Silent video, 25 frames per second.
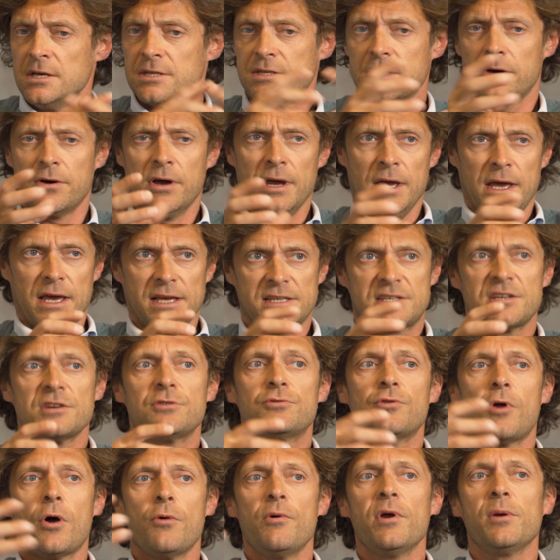So it's a
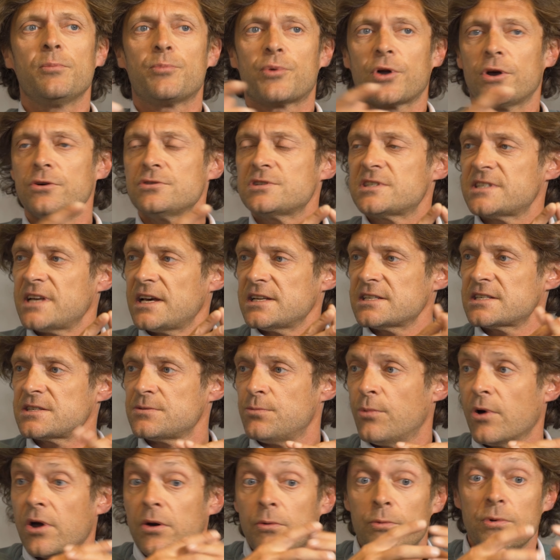growing
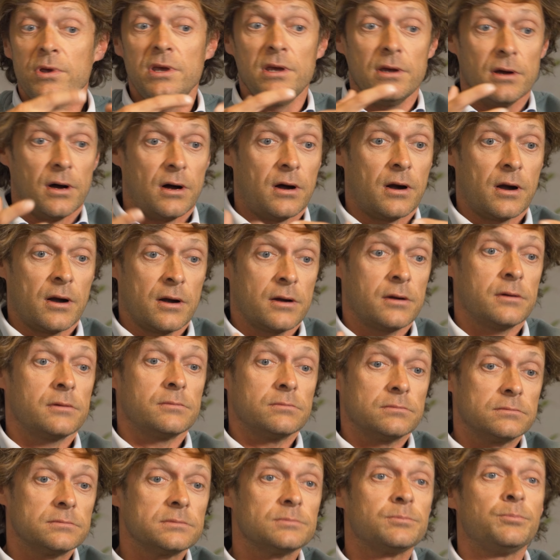process where we
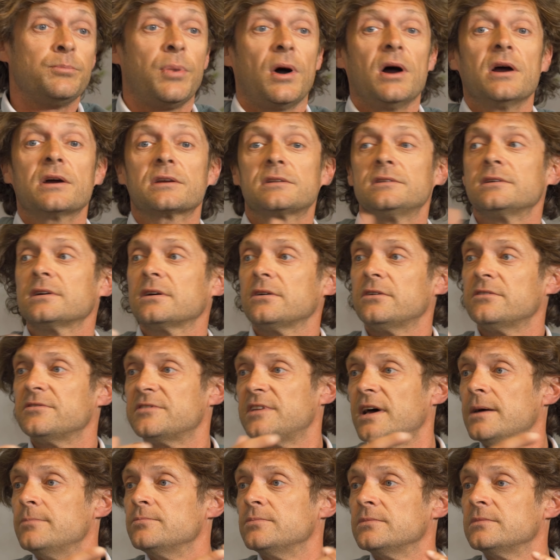are partner
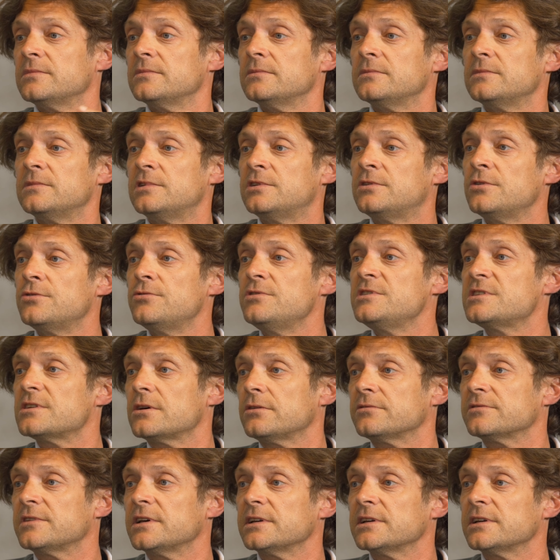of them to resolve